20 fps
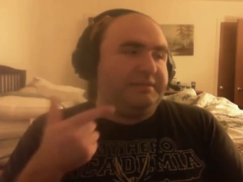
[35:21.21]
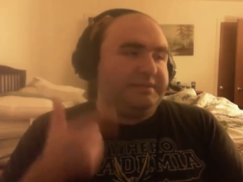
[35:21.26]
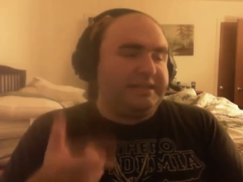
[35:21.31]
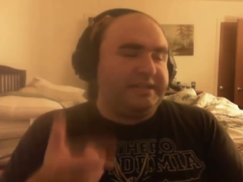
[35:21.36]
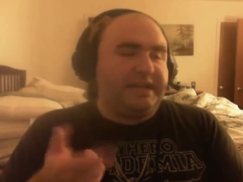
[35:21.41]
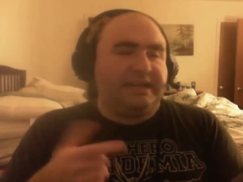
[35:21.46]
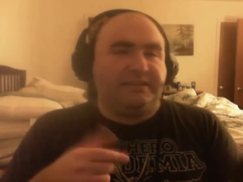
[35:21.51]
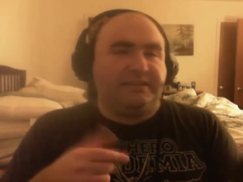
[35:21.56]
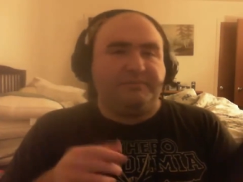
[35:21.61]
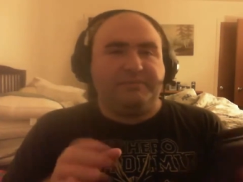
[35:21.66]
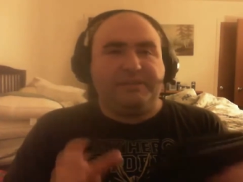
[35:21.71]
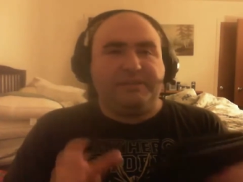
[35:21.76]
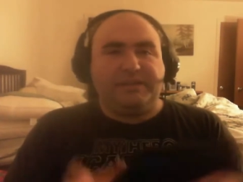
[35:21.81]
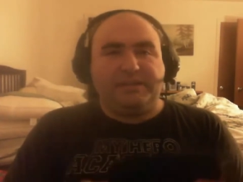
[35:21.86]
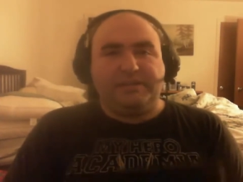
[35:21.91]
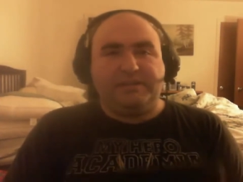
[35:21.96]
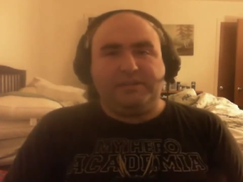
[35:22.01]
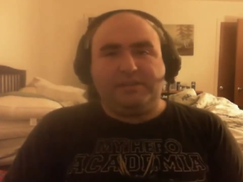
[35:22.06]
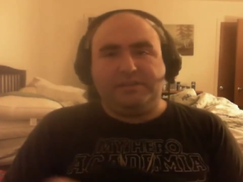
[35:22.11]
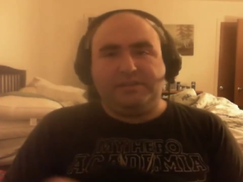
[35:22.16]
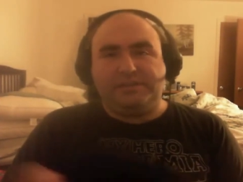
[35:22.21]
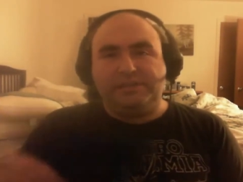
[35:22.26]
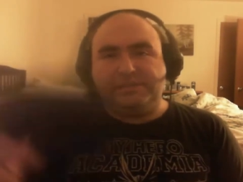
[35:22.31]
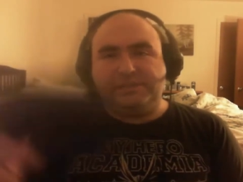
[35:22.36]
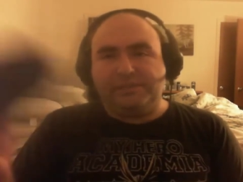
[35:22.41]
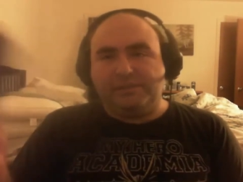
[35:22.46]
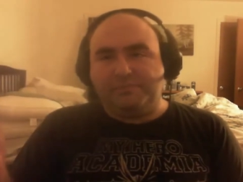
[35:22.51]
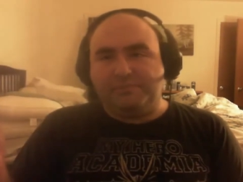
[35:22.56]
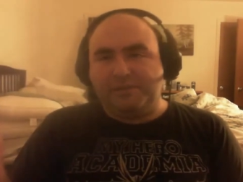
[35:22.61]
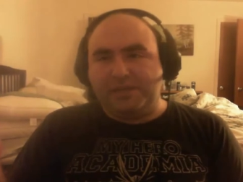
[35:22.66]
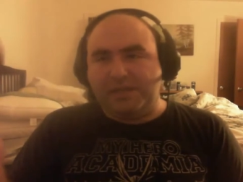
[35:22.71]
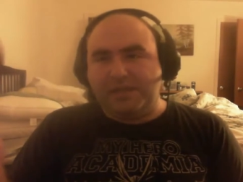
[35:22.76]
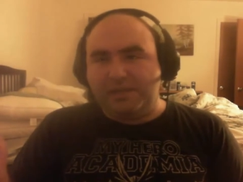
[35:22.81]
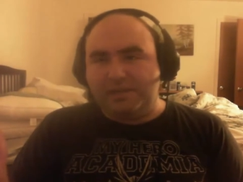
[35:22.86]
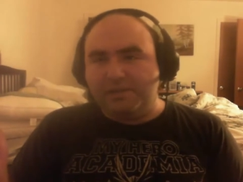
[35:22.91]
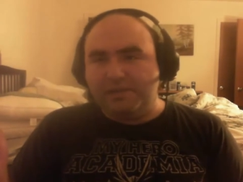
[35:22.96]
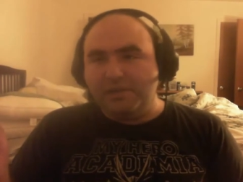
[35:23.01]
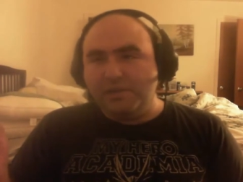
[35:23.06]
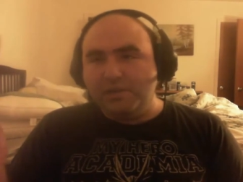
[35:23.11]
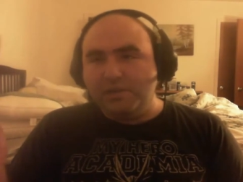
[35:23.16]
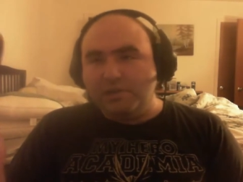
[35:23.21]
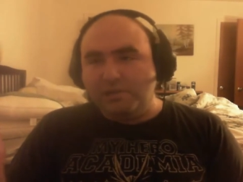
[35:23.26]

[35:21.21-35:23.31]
exactly what kind of thing she's going to be getting.